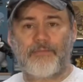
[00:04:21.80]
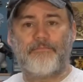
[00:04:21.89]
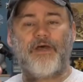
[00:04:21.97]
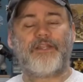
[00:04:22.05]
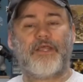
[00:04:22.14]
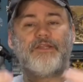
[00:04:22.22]

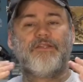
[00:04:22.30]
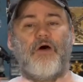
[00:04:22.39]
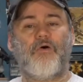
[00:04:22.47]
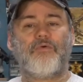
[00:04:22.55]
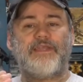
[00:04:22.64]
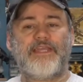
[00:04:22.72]
But
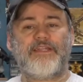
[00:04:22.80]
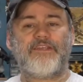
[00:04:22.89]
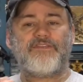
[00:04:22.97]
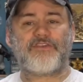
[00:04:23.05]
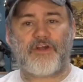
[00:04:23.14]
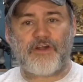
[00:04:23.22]
don't get
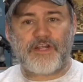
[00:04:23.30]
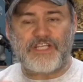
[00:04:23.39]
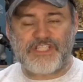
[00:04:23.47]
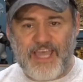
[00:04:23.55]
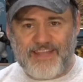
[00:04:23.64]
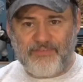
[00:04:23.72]

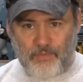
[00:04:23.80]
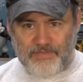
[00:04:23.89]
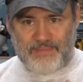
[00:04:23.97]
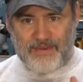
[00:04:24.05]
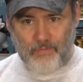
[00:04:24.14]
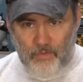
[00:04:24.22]
discouraged. That's
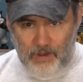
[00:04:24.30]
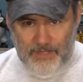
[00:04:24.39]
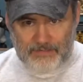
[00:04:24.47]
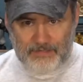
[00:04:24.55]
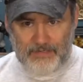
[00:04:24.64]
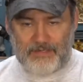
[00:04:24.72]
what they
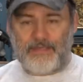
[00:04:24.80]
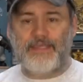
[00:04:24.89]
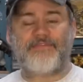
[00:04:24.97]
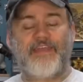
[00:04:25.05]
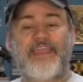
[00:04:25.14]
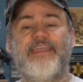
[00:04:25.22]
want.
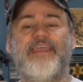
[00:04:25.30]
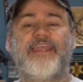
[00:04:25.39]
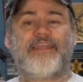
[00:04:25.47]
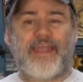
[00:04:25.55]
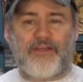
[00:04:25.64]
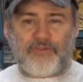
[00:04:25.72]
If they can
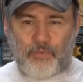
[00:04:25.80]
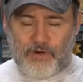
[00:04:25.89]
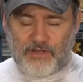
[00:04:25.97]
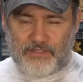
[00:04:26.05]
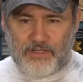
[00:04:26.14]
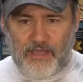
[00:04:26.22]
get it down to
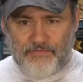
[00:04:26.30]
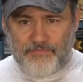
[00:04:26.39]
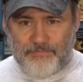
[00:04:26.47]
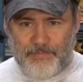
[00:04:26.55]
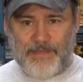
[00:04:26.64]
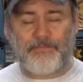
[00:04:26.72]
where
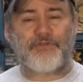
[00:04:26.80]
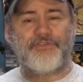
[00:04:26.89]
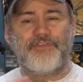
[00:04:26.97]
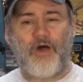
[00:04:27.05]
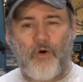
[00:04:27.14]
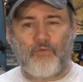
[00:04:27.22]
enough
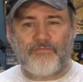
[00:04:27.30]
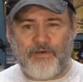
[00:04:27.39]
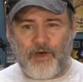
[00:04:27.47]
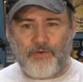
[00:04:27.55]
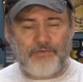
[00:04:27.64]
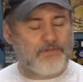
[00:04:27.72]
people don't
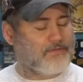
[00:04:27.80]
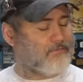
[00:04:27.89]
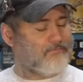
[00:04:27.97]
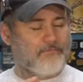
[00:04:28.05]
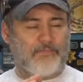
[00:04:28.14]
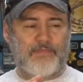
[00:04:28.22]
vote,
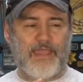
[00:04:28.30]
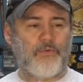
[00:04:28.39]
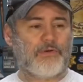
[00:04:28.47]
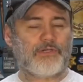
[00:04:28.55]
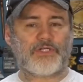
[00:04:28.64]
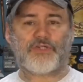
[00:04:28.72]
they
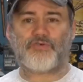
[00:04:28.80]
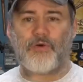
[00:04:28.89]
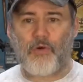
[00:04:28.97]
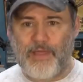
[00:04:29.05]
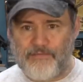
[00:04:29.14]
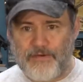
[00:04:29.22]
will
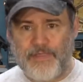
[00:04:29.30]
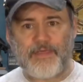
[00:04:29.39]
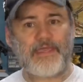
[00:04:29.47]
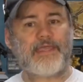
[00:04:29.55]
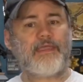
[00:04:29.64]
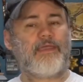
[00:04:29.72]
control
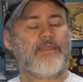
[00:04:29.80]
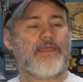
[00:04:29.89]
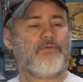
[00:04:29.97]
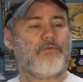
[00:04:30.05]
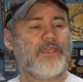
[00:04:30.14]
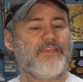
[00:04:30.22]
everything.
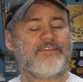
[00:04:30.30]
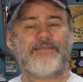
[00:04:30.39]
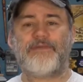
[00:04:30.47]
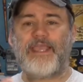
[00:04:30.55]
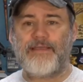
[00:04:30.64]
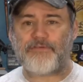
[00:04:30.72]
They will
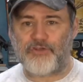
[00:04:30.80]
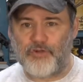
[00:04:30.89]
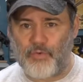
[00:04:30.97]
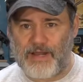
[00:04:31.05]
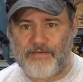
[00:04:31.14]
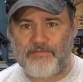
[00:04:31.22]
easily be able to
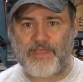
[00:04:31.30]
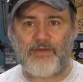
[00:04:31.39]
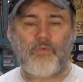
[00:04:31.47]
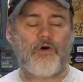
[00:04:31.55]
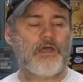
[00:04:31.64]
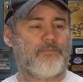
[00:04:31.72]
do whatever
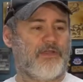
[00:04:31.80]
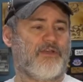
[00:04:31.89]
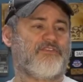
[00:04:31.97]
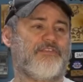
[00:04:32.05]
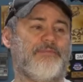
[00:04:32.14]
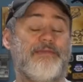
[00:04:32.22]
they want
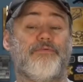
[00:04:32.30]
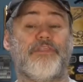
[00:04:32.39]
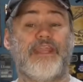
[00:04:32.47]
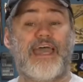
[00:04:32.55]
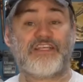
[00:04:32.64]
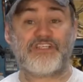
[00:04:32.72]
because the people
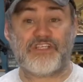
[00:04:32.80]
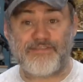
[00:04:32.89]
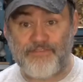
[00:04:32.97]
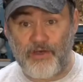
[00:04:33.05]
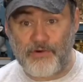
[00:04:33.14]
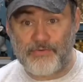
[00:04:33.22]
that
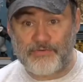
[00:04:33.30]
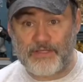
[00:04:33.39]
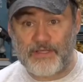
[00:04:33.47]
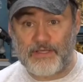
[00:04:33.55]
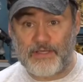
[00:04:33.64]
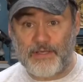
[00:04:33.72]
actually vote
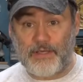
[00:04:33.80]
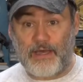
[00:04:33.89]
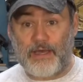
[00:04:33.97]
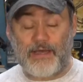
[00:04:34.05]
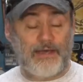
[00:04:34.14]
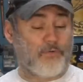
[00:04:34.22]

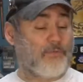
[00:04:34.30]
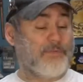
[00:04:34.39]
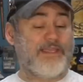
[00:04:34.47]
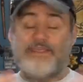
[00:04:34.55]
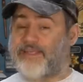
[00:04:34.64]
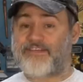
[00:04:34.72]
will
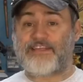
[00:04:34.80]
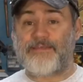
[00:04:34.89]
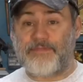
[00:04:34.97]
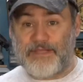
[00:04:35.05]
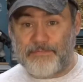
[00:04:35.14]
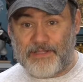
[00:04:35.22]
be easily
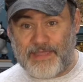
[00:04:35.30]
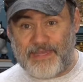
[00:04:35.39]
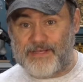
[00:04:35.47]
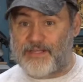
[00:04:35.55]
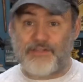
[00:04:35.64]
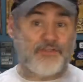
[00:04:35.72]

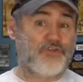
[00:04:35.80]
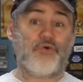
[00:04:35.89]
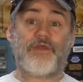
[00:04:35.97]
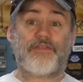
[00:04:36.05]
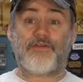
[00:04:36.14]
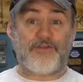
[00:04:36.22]
manipulated into
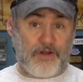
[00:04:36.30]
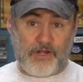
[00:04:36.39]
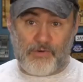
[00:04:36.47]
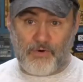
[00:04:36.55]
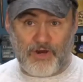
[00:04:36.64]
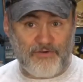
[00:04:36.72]
doing their
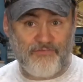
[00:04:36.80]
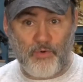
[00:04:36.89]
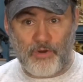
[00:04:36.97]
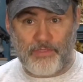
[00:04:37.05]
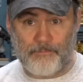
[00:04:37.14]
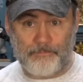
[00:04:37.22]
dirty work
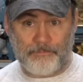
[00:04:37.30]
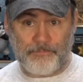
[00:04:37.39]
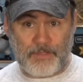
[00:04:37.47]
for them.